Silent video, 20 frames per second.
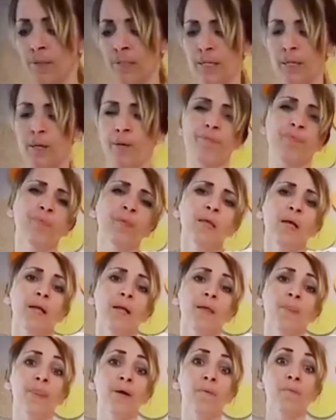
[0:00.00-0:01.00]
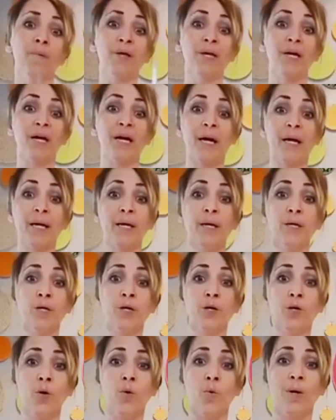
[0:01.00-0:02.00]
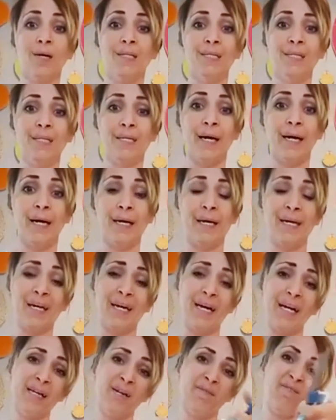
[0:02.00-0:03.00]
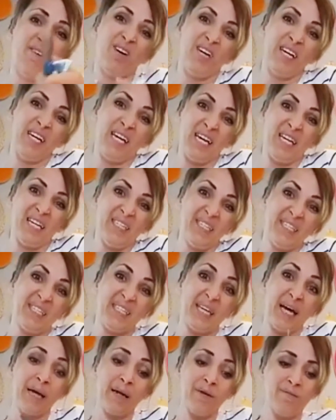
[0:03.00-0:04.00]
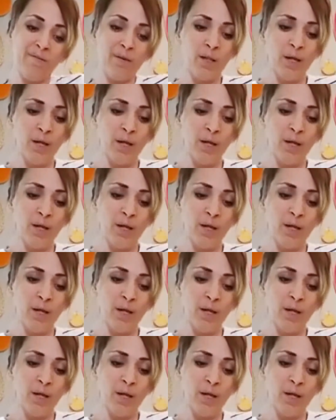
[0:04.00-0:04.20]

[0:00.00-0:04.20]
to tell. Then when you cut it, you're going to cut it kind of on the inside of the